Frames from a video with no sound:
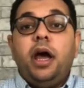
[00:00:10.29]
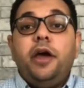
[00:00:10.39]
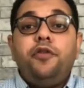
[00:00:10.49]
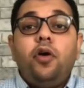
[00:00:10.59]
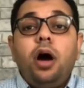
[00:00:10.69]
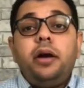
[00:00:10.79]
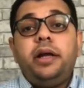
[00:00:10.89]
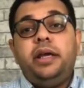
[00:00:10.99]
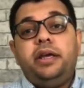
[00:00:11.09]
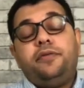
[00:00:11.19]
If you are
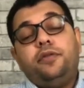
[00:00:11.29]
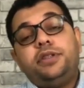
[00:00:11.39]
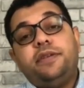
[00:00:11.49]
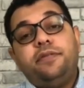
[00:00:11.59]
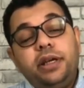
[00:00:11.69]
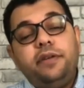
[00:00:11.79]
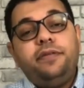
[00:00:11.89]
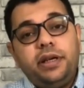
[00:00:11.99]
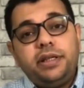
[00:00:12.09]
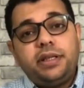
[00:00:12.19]
here for the very
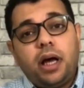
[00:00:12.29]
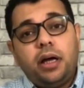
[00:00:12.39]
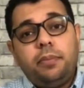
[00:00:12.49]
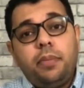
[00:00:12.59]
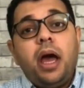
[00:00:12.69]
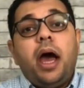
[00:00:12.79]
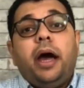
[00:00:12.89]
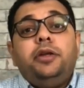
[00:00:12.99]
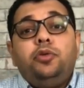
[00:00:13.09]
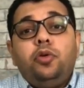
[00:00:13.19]
first time
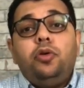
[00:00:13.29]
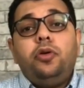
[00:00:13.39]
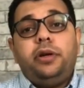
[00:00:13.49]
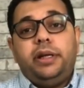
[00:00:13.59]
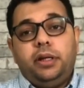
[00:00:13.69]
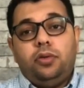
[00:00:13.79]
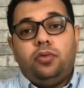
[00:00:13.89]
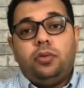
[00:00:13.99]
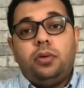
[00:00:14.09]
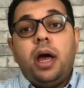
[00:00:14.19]
and you don't already
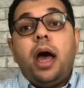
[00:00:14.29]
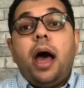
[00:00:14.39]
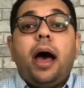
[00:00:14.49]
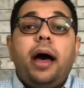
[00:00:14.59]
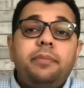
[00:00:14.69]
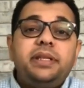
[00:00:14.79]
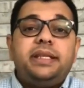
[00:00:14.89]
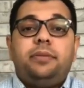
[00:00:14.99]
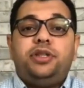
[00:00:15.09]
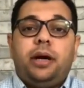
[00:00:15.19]
know, I'm
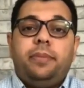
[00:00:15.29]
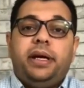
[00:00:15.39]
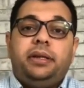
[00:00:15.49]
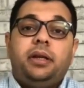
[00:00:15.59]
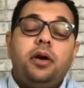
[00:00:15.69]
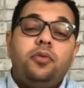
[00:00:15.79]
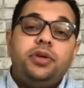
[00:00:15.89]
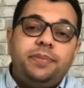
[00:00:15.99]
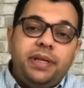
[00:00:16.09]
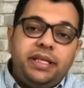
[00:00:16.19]
Islam Shaaban
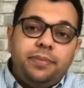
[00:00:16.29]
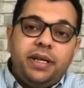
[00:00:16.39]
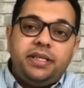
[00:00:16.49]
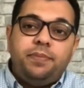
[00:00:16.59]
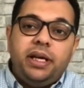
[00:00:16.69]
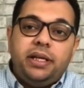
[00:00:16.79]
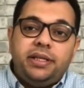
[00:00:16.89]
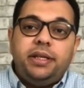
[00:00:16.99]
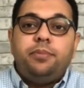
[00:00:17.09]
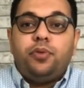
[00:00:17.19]
with pc based
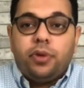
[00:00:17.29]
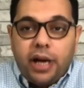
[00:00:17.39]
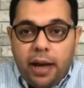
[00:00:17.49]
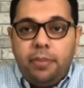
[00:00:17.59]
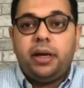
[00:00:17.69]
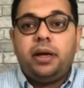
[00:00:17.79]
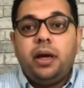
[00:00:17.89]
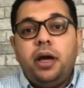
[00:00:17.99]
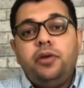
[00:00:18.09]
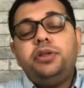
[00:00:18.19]
PLC programming
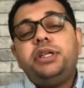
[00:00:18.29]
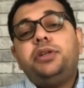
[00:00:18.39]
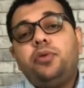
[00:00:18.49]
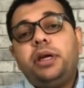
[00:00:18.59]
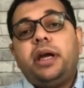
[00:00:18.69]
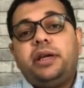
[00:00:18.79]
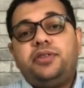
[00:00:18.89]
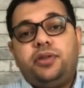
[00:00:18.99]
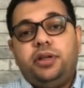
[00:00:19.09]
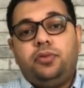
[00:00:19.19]
using TwinCat
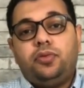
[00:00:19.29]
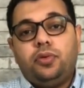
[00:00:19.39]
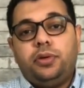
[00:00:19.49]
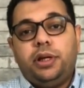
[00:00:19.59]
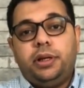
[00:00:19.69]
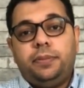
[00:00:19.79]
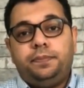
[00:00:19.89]
3 tutorial.